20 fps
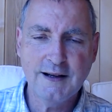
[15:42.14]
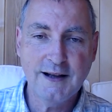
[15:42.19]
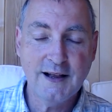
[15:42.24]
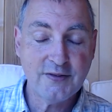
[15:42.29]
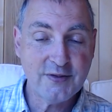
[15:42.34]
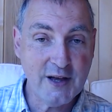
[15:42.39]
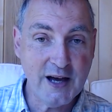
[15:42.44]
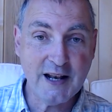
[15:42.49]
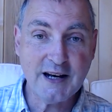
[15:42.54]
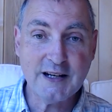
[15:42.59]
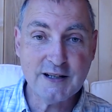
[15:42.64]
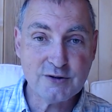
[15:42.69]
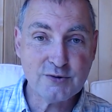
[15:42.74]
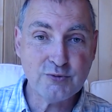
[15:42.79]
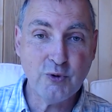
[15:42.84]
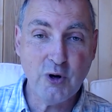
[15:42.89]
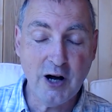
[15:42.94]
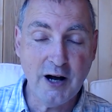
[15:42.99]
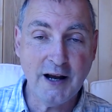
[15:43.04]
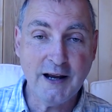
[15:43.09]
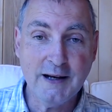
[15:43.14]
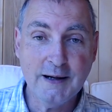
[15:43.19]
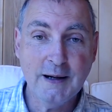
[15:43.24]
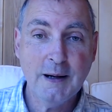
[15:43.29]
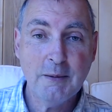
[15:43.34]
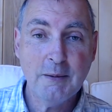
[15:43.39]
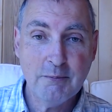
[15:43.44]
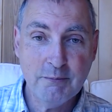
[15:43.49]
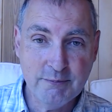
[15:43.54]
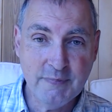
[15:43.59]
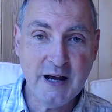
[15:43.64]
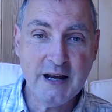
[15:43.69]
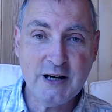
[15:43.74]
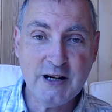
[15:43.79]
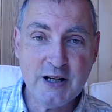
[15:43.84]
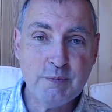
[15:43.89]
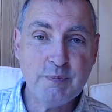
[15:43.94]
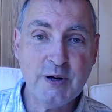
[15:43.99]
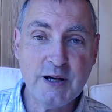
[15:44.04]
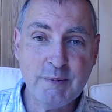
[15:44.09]
That is why
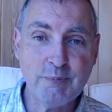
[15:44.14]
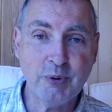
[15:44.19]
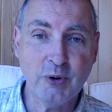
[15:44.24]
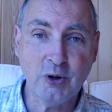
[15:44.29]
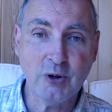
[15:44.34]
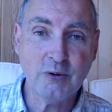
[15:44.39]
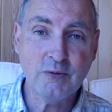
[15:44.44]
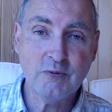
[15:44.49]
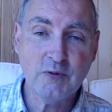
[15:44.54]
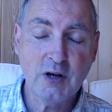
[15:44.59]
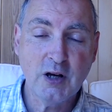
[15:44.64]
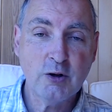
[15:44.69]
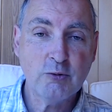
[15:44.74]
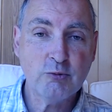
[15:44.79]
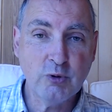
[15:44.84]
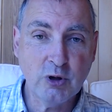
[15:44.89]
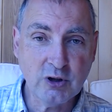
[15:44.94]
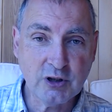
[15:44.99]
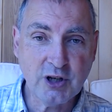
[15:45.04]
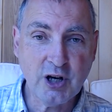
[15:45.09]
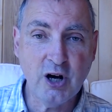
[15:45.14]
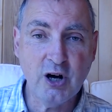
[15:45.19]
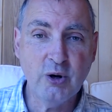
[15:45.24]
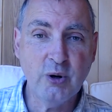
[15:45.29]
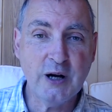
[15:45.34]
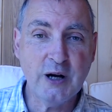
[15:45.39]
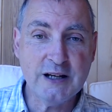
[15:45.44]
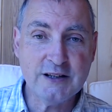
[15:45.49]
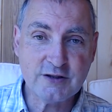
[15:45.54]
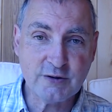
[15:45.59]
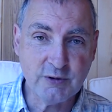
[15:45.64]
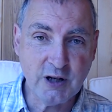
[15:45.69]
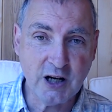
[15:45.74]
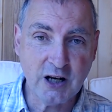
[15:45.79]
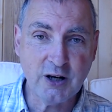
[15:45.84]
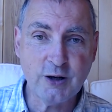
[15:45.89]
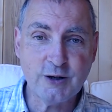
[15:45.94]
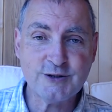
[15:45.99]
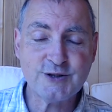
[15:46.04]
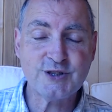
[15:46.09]
many people will go into a
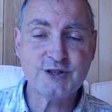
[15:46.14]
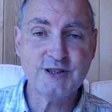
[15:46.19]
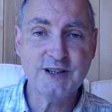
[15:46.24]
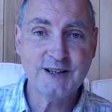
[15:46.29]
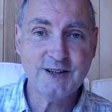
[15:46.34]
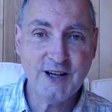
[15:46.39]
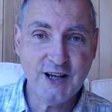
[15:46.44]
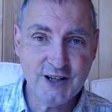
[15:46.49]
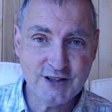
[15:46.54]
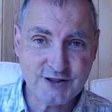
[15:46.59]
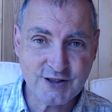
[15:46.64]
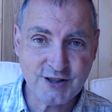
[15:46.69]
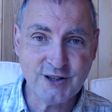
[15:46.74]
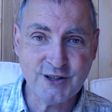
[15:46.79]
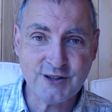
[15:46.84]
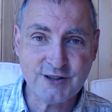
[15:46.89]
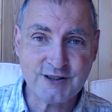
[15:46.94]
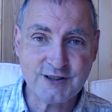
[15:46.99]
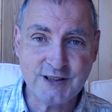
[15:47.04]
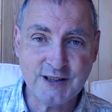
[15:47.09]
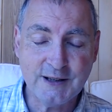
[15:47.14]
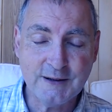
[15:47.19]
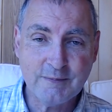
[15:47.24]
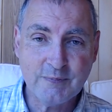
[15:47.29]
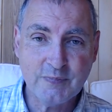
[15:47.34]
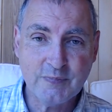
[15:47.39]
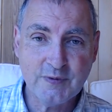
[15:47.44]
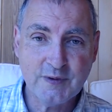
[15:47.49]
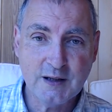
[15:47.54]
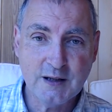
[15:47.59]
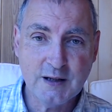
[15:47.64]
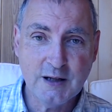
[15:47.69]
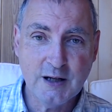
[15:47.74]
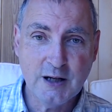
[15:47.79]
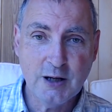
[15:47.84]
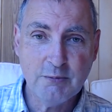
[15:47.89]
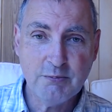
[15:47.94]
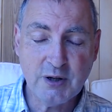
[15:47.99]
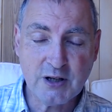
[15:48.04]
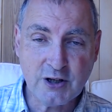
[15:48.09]
lost eternity
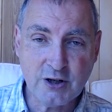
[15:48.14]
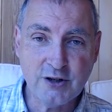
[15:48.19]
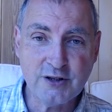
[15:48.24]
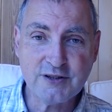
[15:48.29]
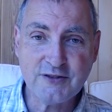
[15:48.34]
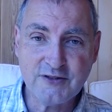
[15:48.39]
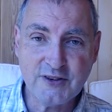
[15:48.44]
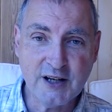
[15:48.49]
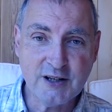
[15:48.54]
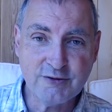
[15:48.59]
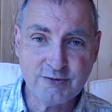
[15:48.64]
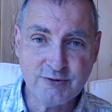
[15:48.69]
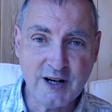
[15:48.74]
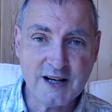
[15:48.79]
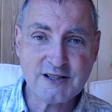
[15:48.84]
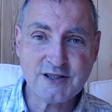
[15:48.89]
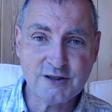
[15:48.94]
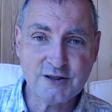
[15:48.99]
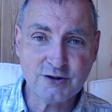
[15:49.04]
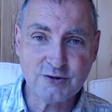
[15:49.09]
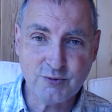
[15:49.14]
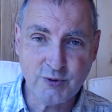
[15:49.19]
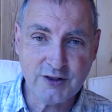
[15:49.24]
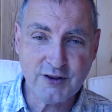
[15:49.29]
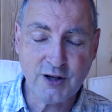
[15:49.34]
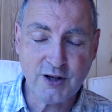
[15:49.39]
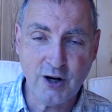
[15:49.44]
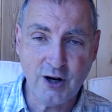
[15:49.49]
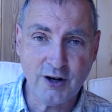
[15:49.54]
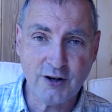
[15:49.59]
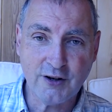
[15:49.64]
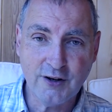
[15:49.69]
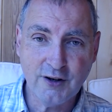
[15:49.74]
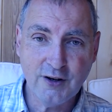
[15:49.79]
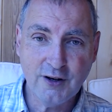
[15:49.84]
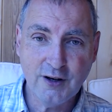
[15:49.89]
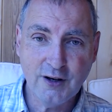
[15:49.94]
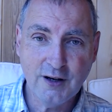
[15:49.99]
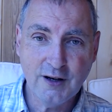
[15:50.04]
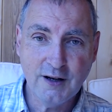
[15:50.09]
because they wrestled with God
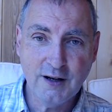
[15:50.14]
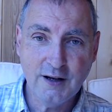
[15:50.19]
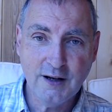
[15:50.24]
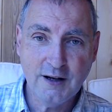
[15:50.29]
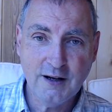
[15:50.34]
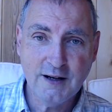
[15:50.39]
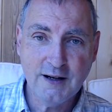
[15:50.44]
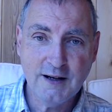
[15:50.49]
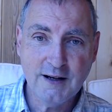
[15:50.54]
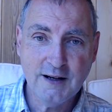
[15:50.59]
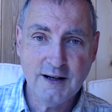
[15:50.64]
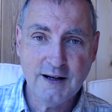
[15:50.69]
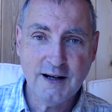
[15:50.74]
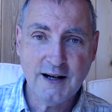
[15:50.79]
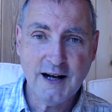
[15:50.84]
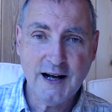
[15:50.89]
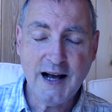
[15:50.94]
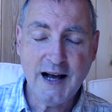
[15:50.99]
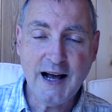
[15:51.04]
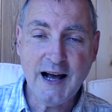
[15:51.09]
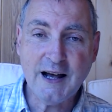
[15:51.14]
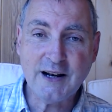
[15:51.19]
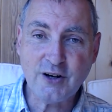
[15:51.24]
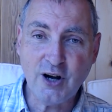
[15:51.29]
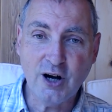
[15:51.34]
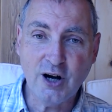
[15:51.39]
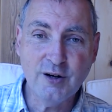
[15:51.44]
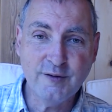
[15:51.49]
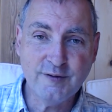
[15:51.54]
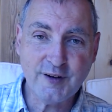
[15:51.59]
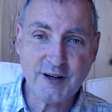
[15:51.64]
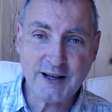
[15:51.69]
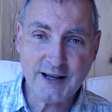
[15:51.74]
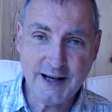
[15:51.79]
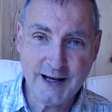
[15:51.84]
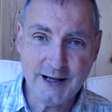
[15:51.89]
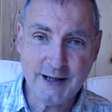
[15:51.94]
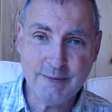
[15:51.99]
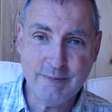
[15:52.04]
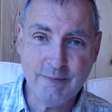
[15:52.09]
and
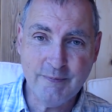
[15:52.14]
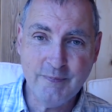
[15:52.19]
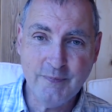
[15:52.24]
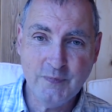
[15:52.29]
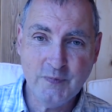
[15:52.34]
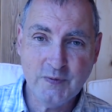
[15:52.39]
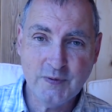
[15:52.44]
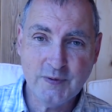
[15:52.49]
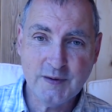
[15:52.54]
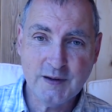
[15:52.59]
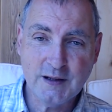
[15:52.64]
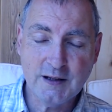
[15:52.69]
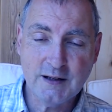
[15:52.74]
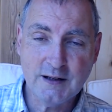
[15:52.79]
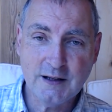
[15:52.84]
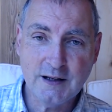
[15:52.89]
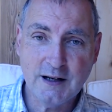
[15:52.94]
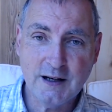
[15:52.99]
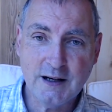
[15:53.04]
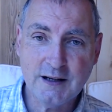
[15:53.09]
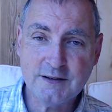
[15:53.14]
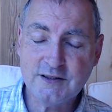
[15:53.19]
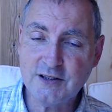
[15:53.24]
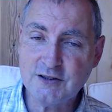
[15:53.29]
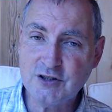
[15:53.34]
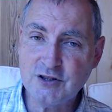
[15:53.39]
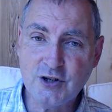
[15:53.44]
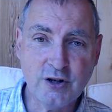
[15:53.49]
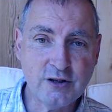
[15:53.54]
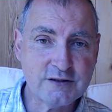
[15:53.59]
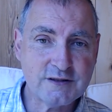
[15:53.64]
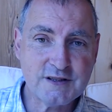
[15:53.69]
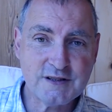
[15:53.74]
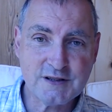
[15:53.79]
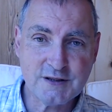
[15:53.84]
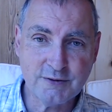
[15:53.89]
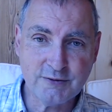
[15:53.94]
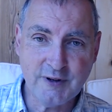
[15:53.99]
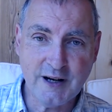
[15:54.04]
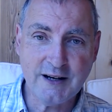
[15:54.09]
overcame, did not
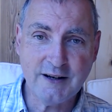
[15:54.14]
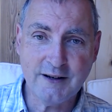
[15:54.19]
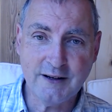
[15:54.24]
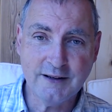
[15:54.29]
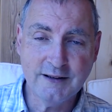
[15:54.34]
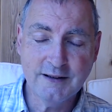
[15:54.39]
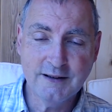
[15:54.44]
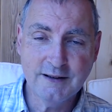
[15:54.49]
surrender.